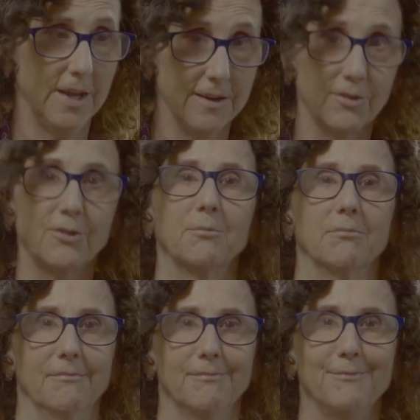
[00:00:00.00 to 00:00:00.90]
Yes,
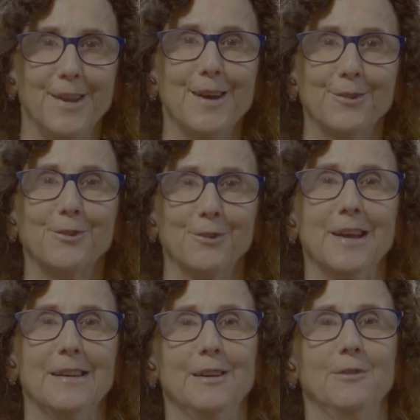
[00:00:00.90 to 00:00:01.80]
yes,
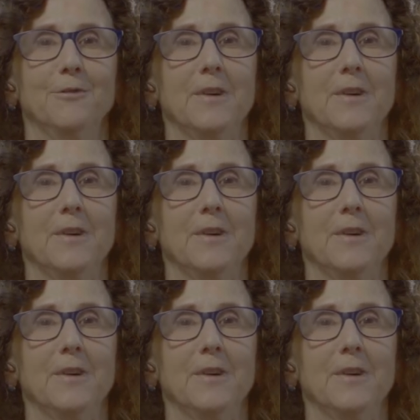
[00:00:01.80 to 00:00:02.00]
and in